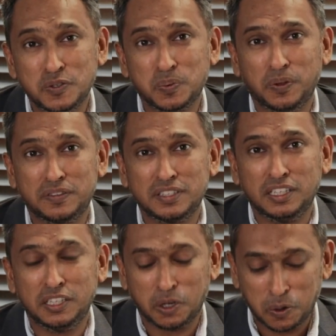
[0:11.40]
with
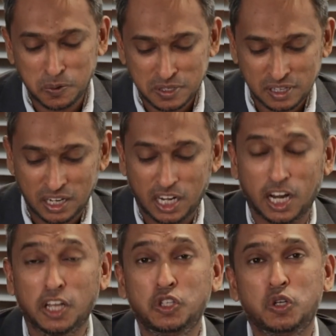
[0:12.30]
CEOs,
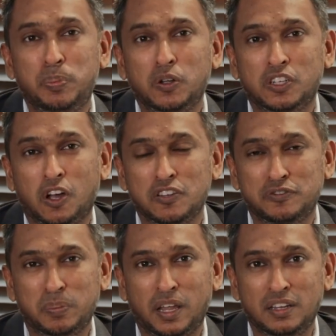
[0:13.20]
a new podcast
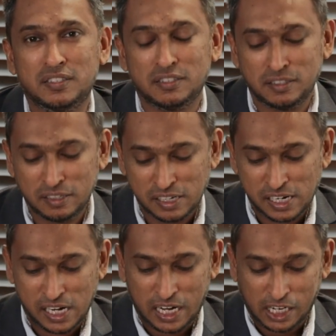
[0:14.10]
from Andersen
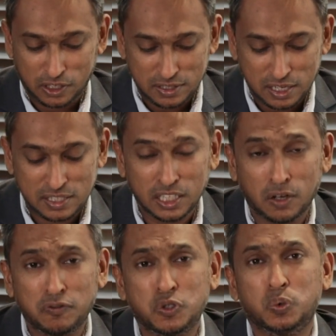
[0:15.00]
consisting
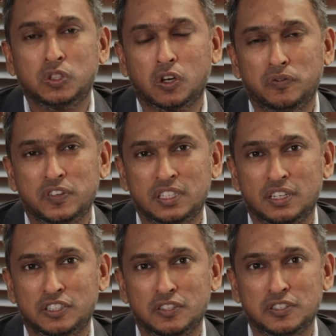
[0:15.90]
of short
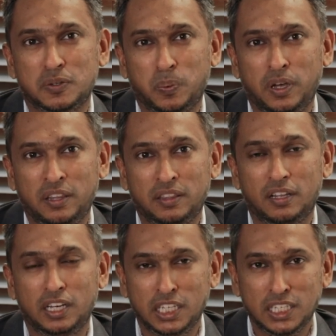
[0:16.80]
conversations with
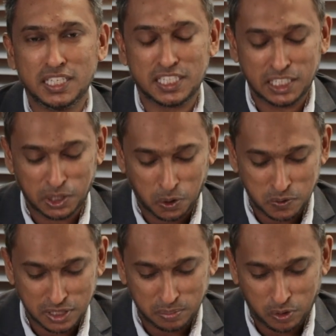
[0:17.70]
leading
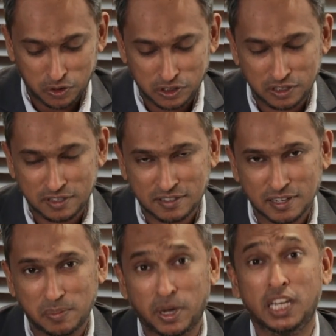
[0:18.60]
CEOs in Mauritius.
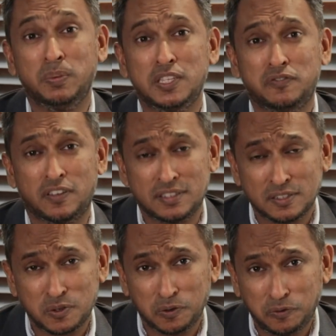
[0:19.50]
My name is Fazeel
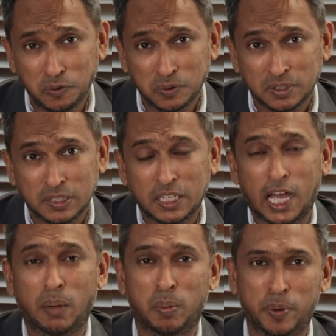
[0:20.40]
Soyfoo.
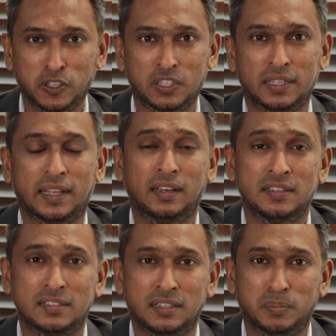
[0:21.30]
I'm a partner at
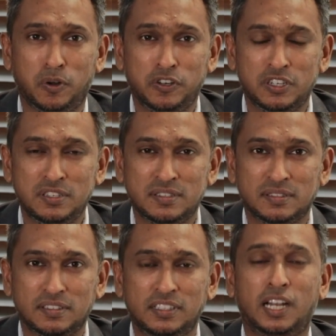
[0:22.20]
Andersen in Mauritius,
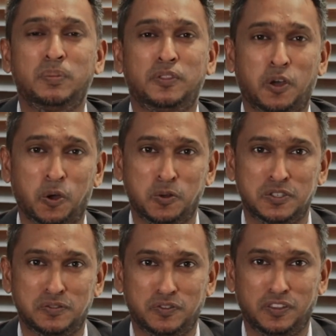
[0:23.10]
and I'll be the
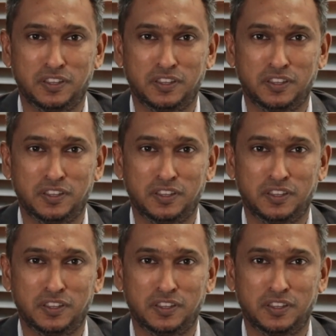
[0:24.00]
host for this